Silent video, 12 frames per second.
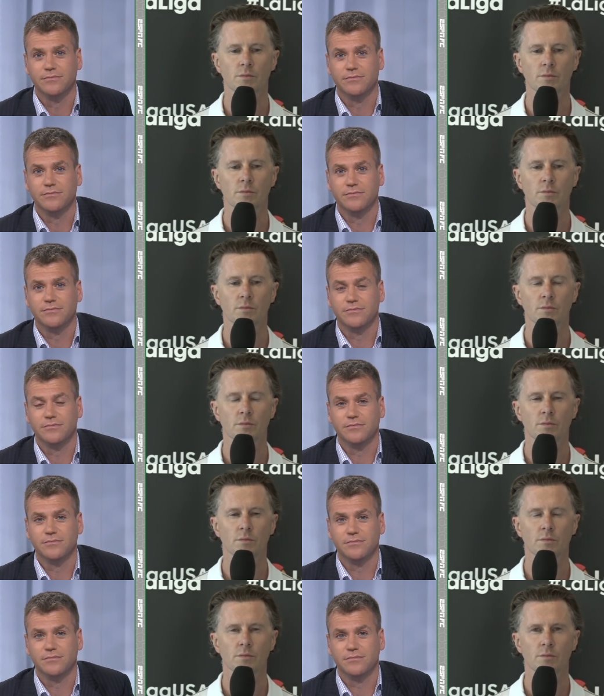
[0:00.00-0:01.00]

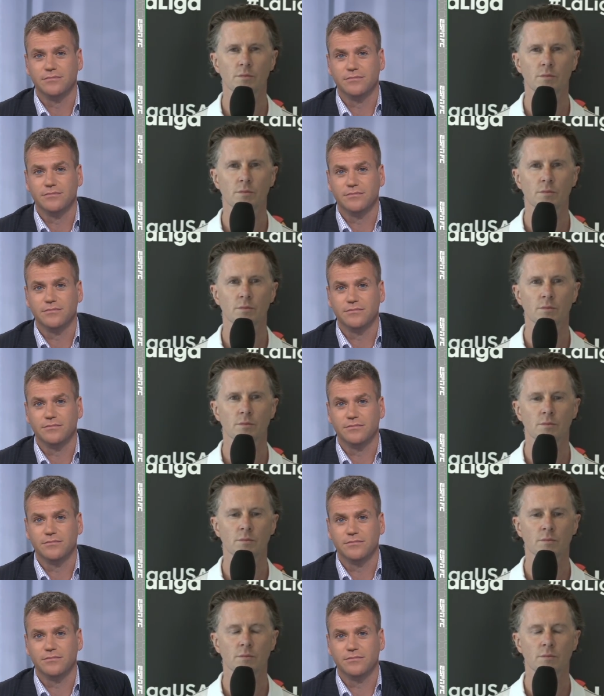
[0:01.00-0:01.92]
No one is speaking in this clip.